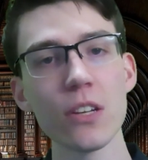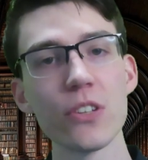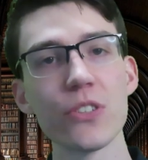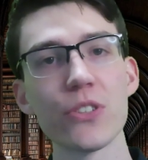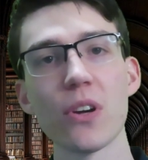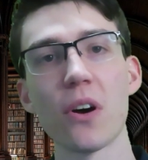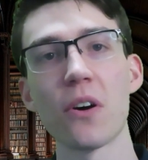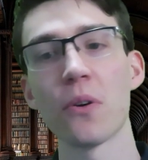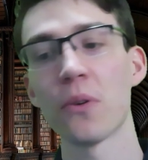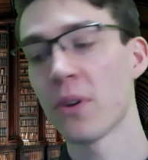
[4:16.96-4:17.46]

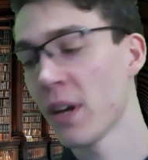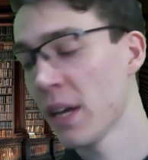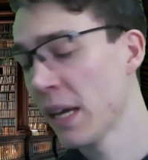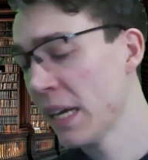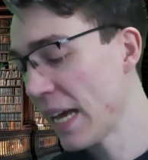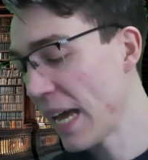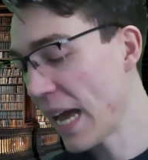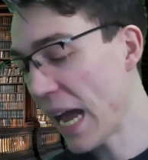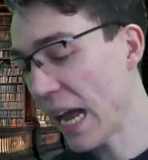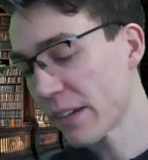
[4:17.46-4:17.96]
So
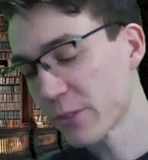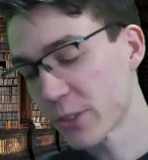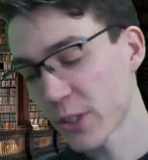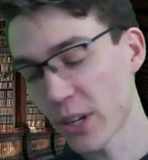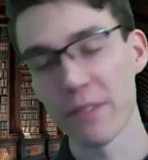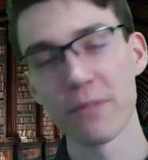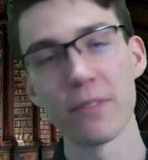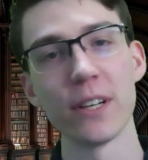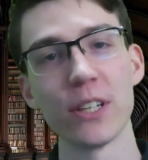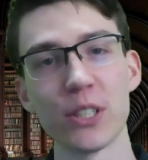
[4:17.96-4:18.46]
after
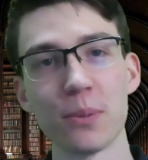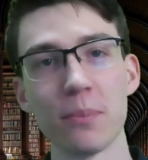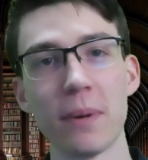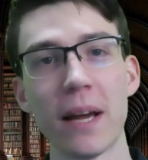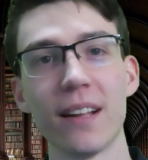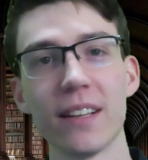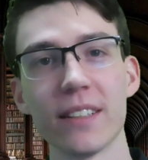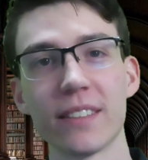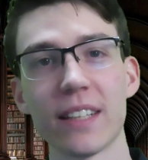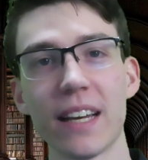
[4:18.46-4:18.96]
I finish
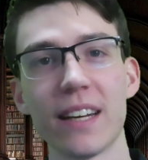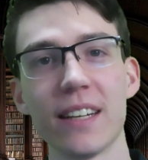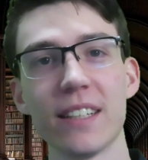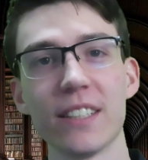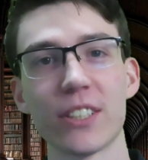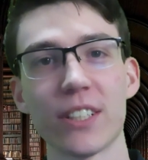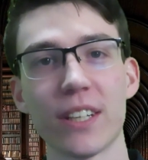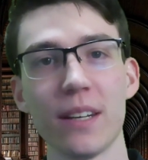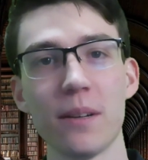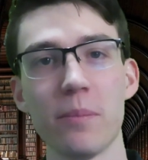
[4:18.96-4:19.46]
Malazan,
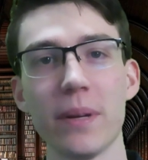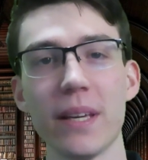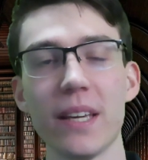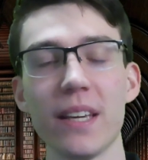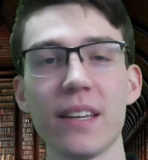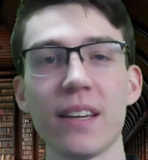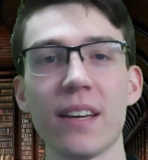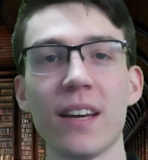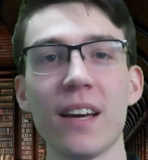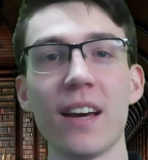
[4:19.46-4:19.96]
it's going to
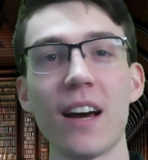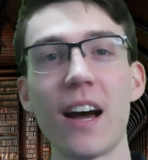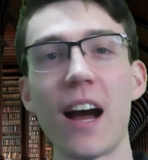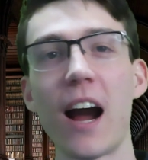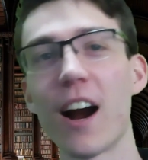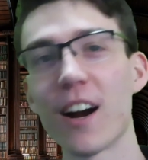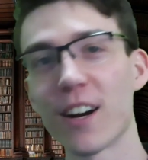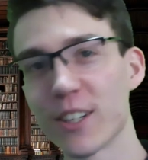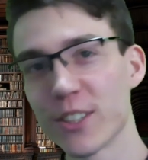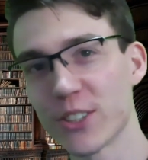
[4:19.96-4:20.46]
be
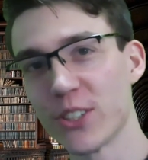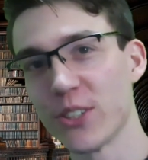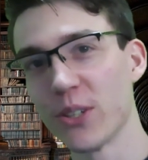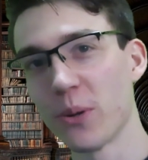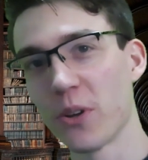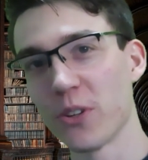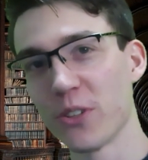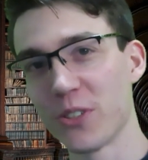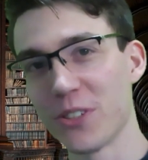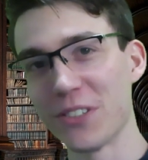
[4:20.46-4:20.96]
hard
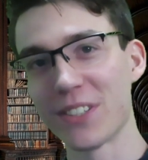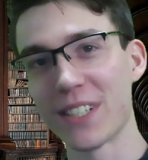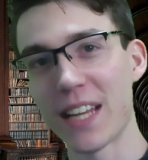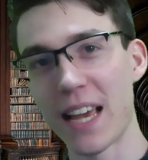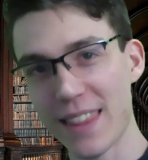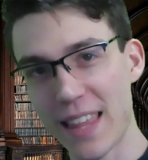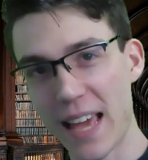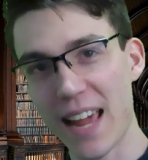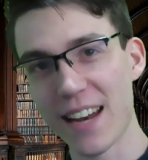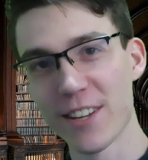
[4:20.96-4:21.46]
to
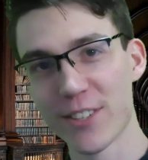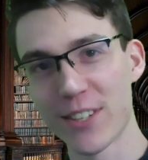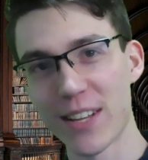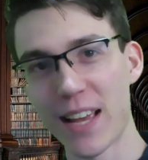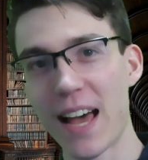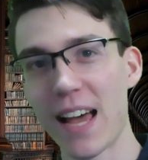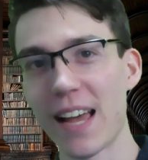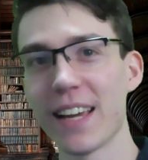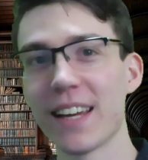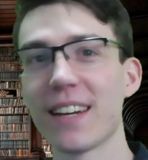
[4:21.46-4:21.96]
set that
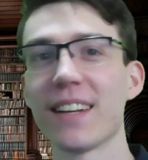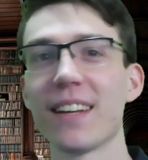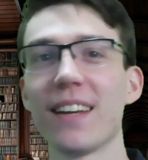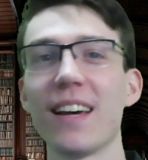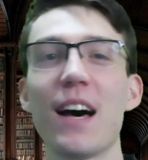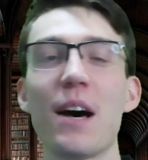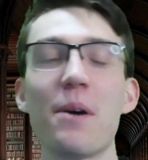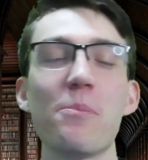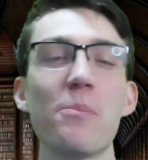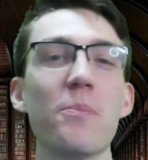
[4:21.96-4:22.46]
aside.
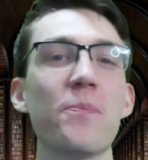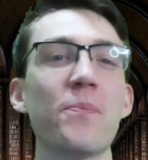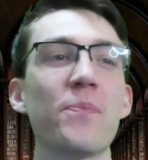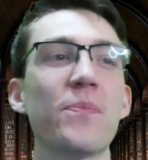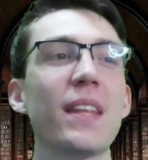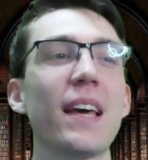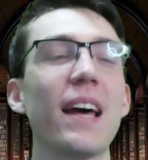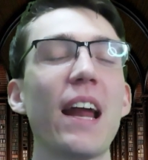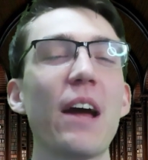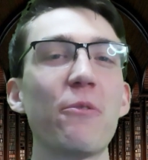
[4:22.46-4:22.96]
And
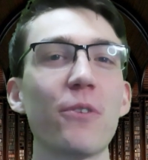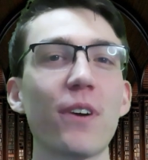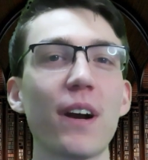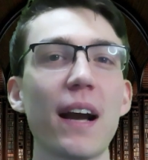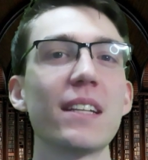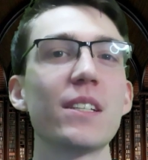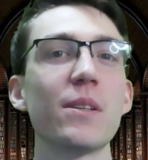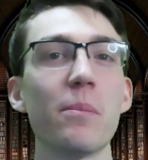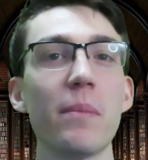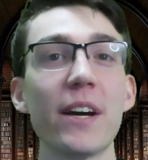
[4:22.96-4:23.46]
I
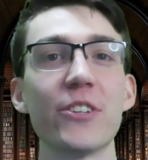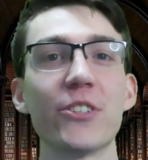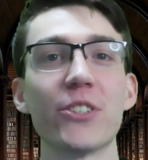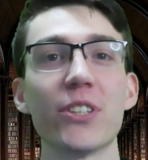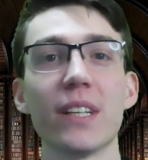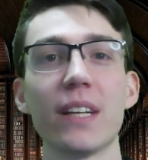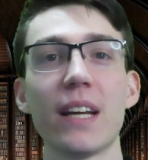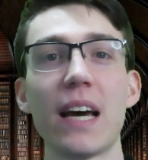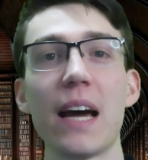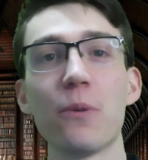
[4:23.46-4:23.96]
forgot to
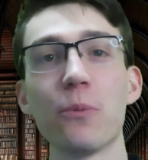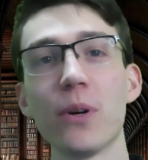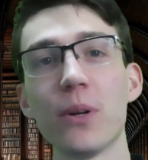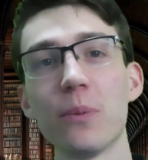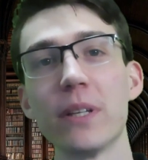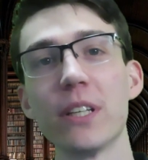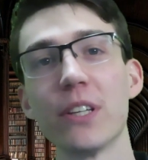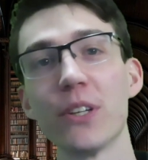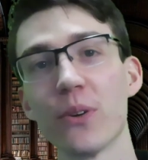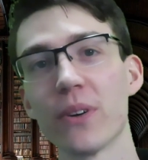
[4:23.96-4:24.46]
mention, I will
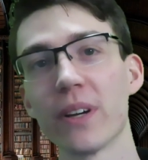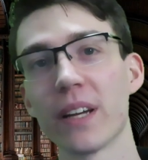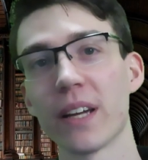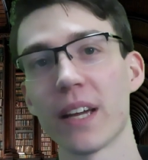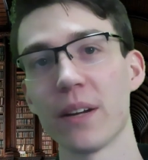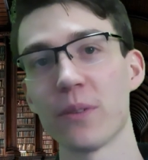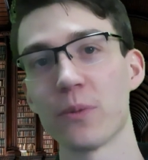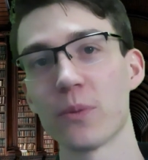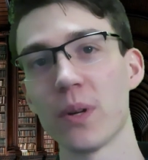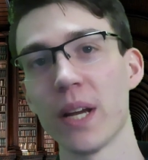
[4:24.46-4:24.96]
be
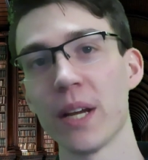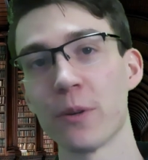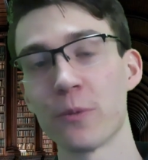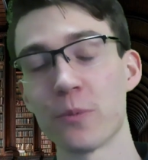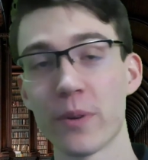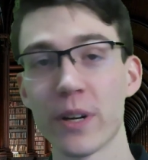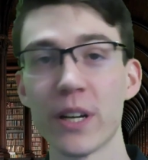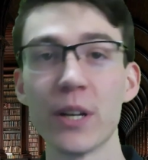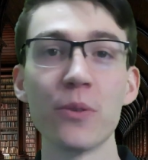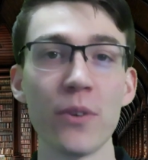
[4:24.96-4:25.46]
doing a
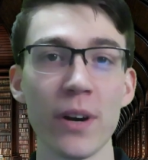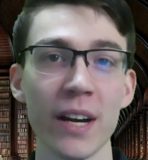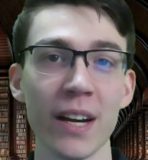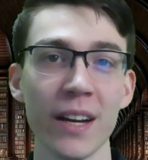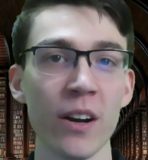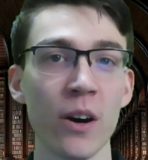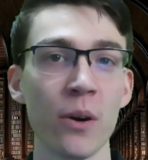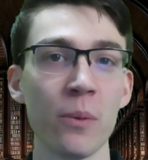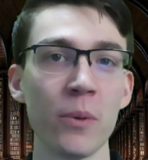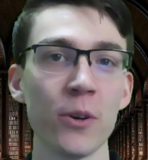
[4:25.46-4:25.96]

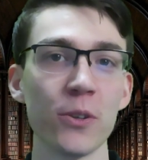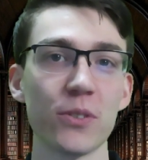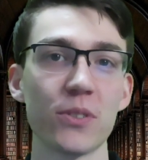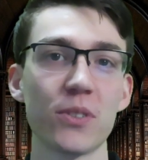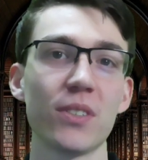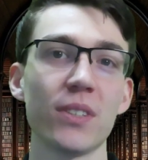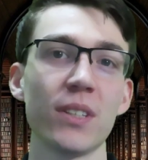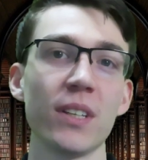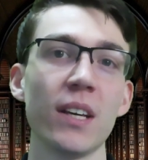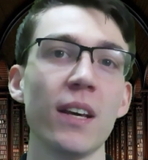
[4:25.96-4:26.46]
reread
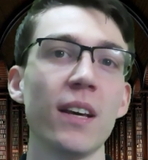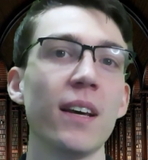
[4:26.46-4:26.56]
almost,